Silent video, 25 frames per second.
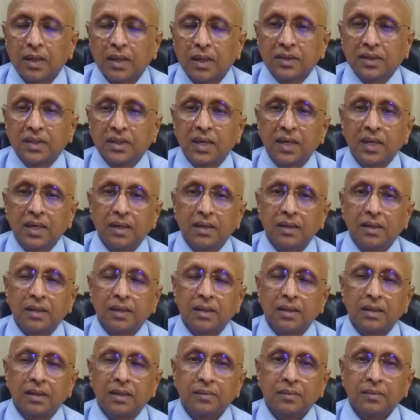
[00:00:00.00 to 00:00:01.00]
He said,
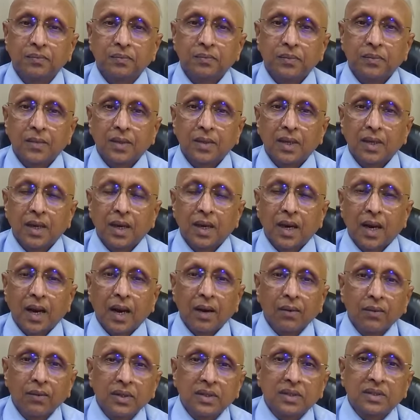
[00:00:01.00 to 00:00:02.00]

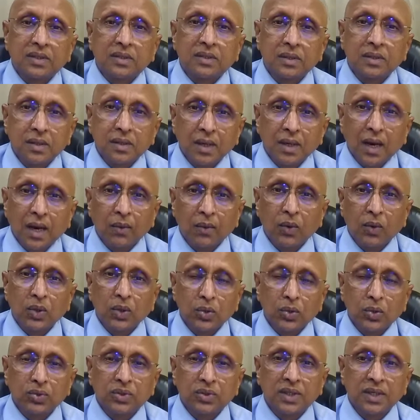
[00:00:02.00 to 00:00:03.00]
I
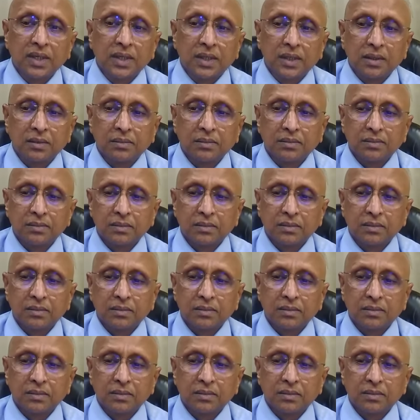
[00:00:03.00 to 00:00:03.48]
want to sit.